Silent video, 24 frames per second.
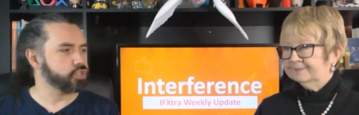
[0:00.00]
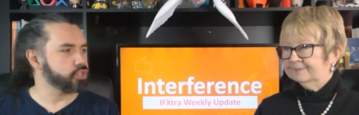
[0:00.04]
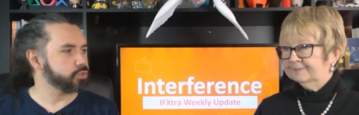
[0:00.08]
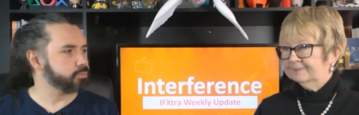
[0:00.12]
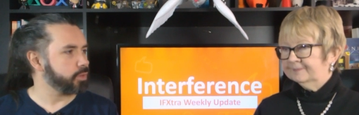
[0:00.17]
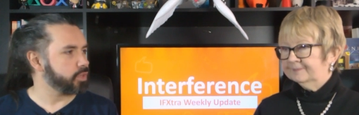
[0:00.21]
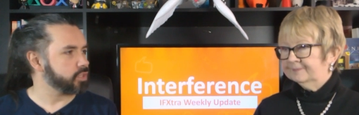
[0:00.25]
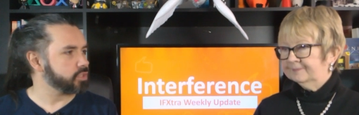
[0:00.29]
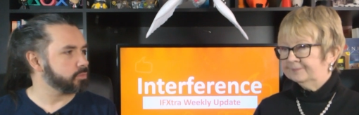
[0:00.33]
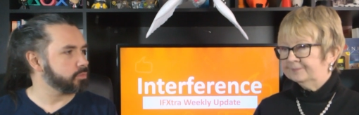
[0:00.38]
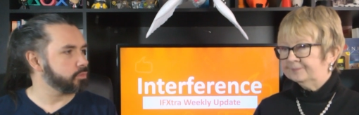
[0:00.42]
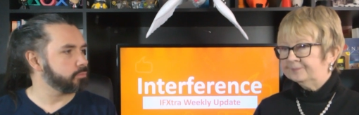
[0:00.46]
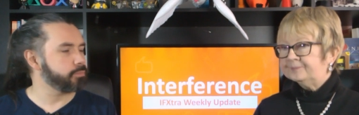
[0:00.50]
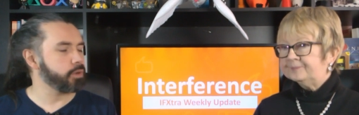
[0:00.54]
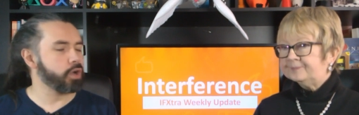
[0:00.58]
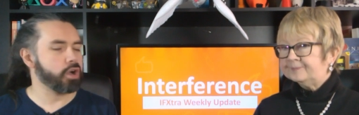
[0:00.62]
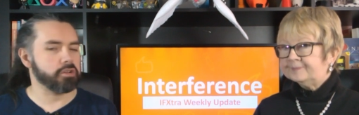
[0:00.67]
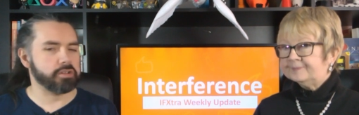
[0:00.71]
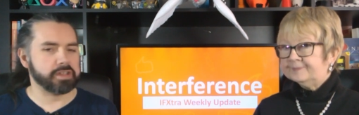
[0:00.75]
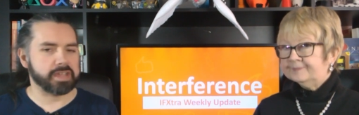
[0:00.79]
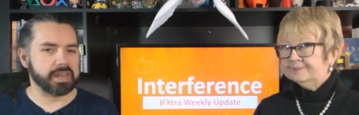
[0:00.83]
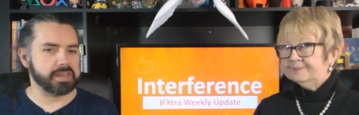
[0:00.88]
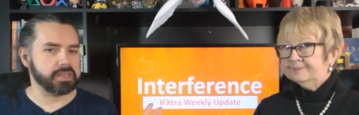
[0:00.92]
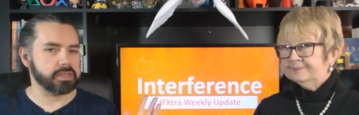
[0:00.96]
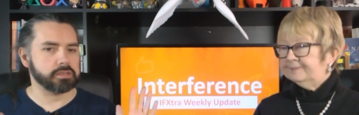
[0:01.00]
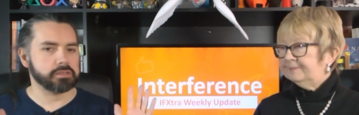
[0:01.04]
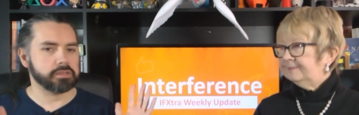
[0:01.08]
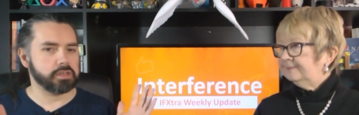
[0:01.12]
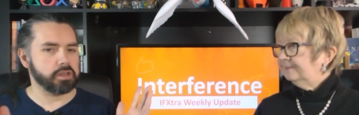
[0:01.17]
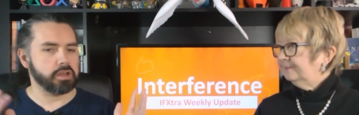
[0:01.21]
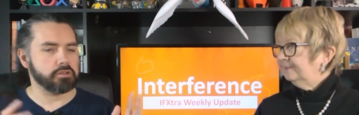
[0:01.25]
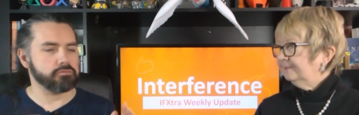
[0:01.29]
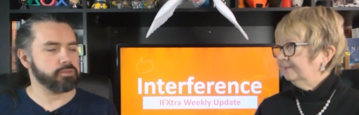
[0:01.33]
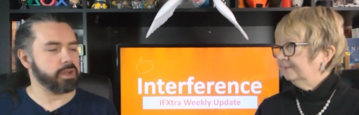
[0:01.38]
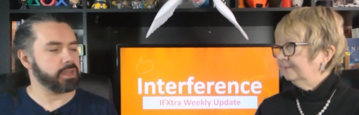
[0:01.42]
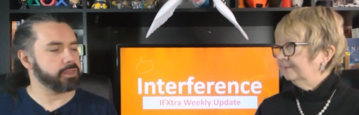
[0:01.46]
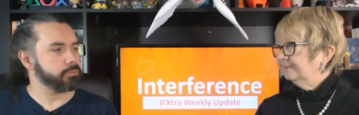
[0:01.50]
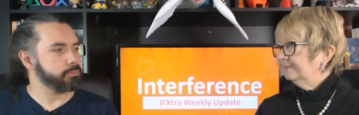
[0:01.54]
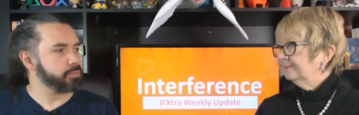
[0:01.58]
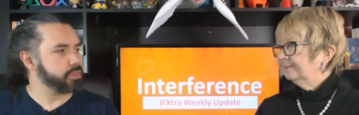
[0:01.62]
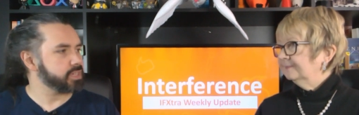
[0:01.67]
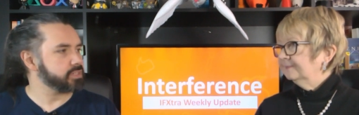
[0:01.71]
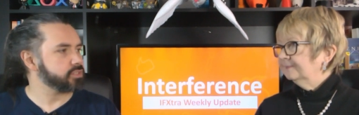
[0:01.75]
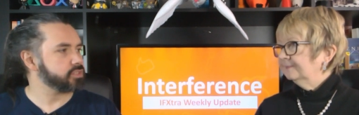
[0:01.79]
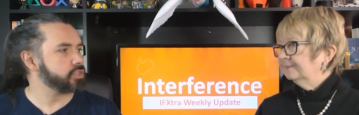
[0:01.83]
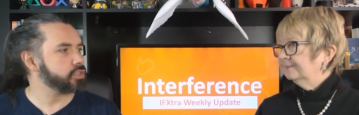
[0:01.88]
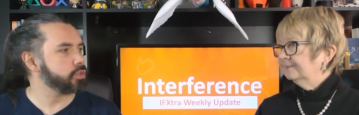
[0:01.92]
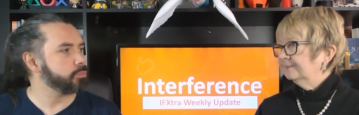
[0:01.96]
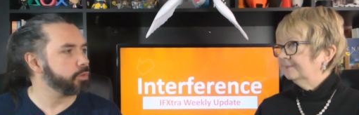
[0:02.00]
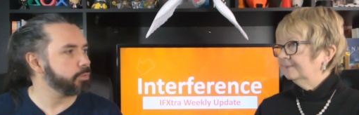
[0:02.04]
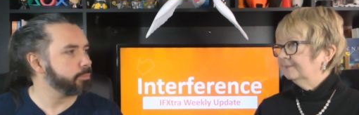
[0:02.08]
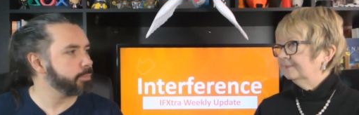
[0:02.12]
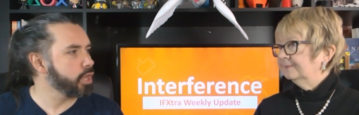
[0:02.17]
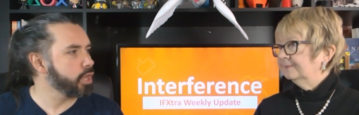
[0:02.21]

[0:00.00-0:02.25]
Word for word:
Speaker 1: as possible, barring any you know random things that come up.